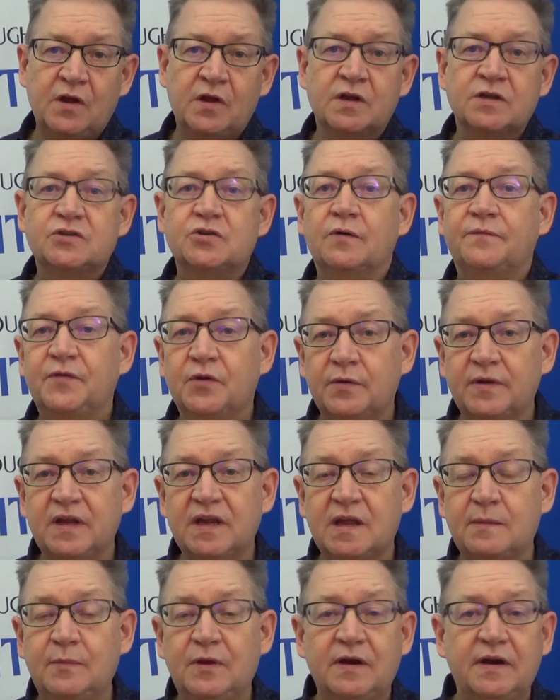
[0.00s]
So if you're in the
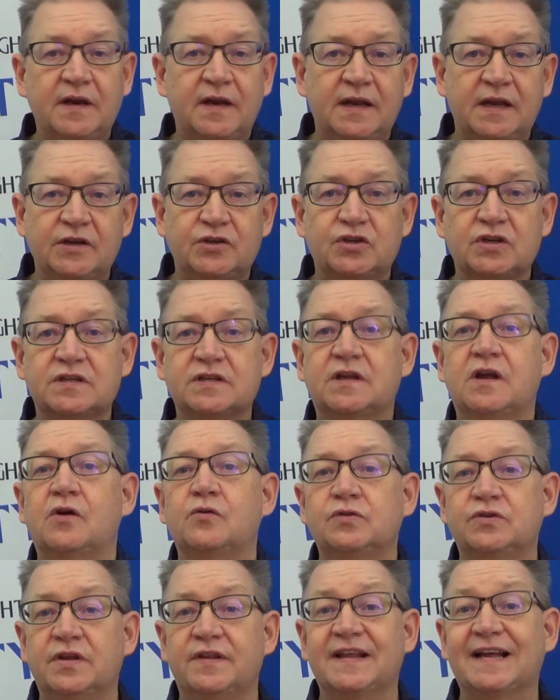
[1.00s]
community, just go
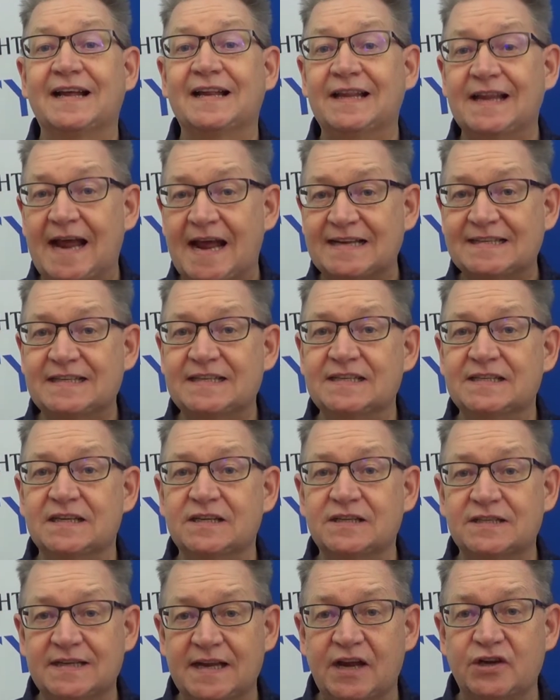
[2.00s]
to the classes
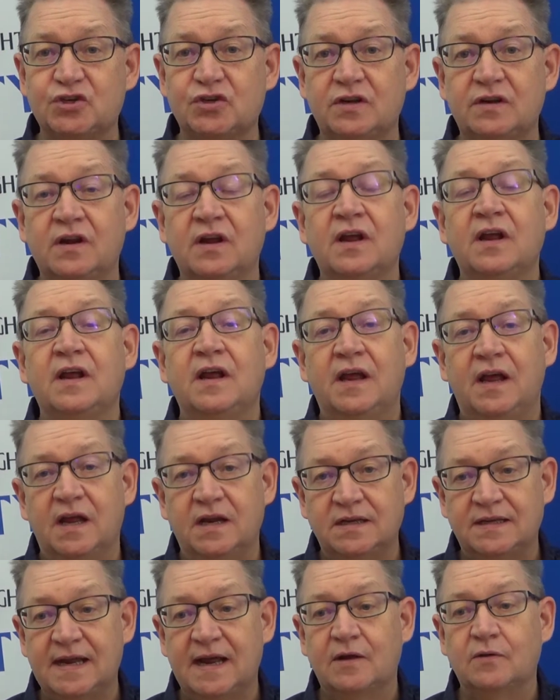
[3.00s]
section
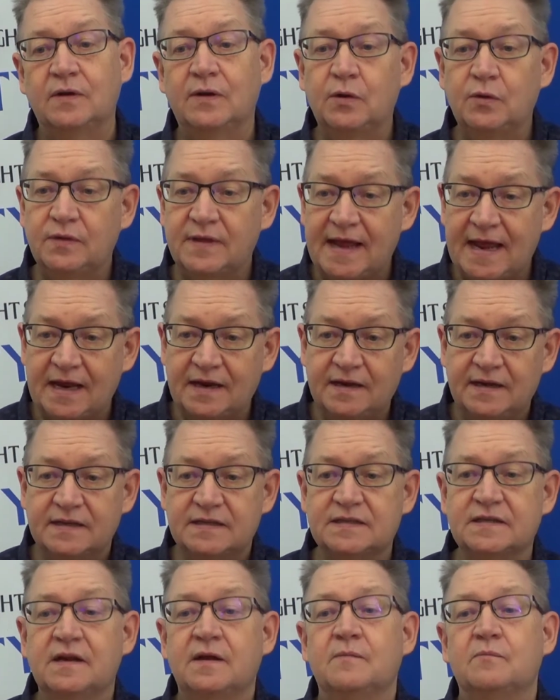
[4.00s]
and download that.
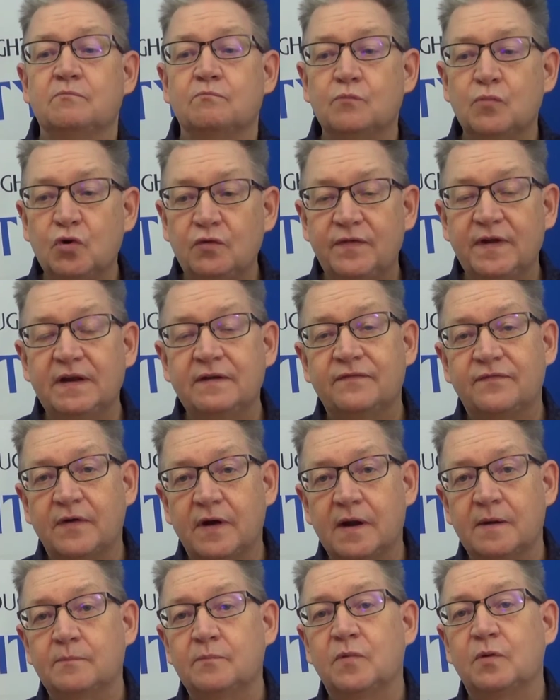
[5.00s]
It's moving
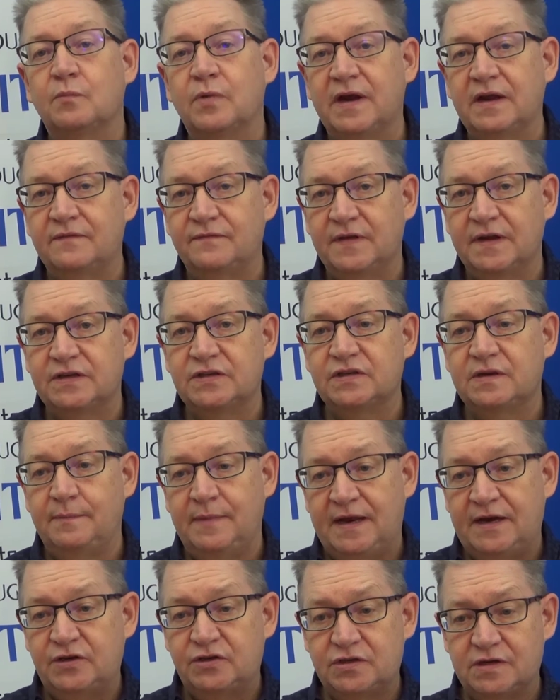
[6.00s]
from break fix to
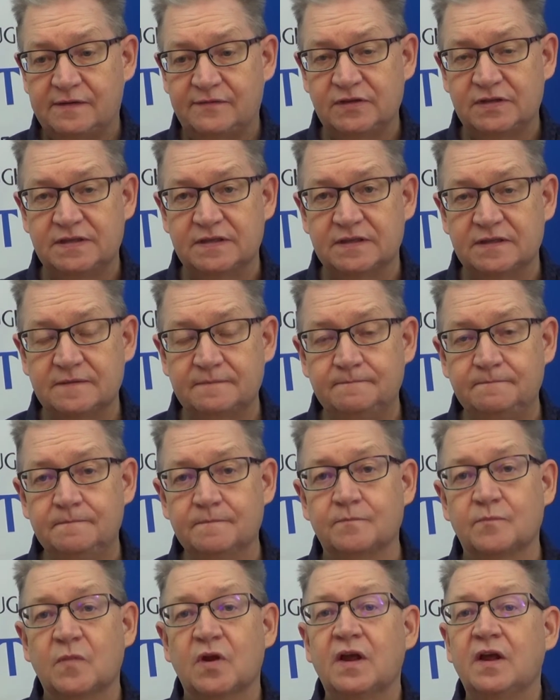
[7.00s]
managed services.
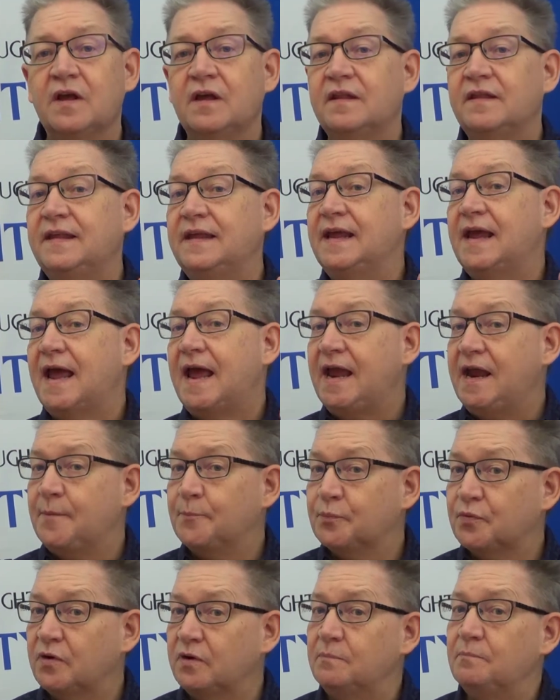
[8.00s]
The
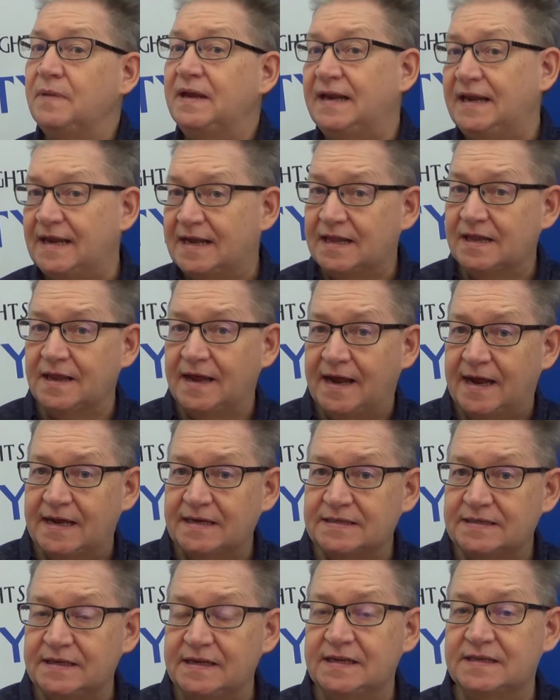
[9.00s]
April mini
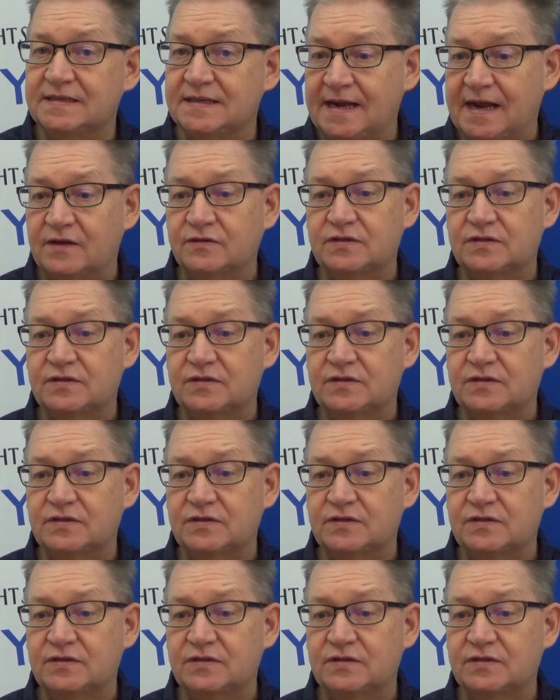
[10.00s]
class is now